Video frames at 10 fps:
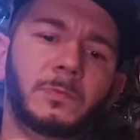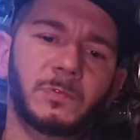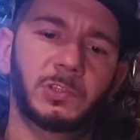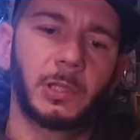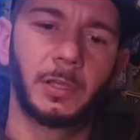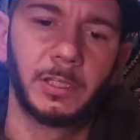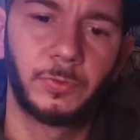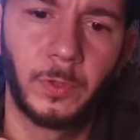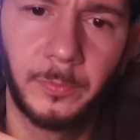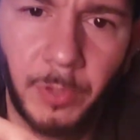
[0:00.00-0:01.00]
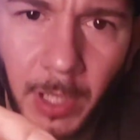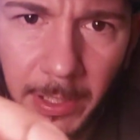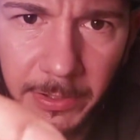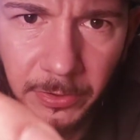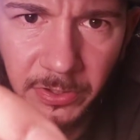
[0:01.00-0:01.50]
So this one will
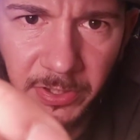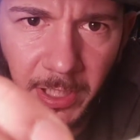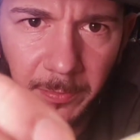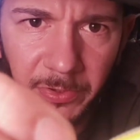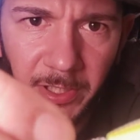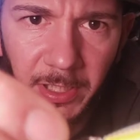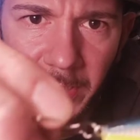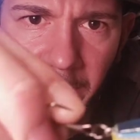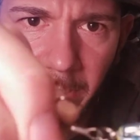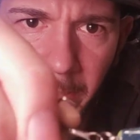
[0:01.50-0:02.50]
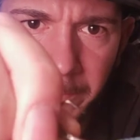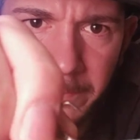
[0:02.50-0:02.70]
probably do the same thing here.